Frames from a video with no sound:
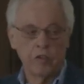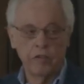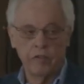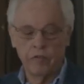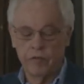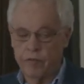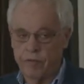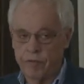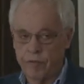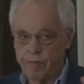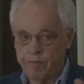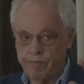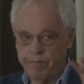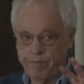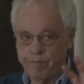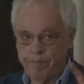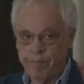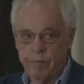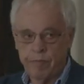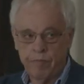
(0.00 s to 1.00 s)
of
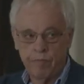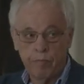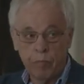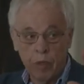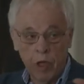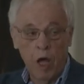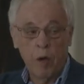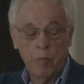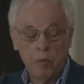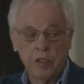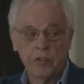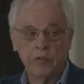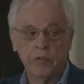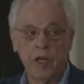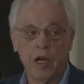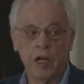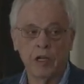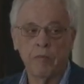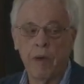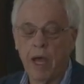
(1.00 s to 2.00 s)
blobs of
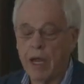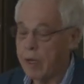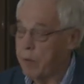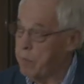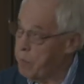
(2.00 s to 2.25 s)
dark matter,